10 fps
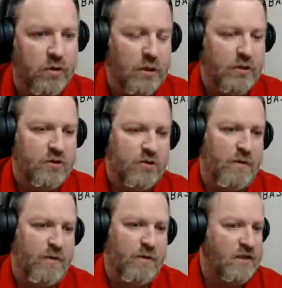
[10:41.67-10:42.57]
So by
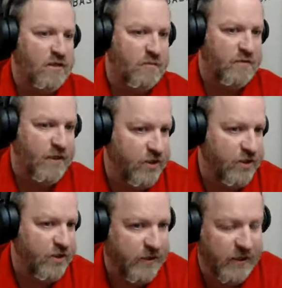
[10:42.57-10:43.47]
us teaching the
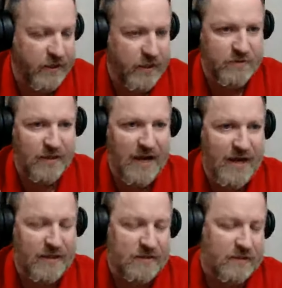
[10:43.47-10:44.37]
kick-ups last,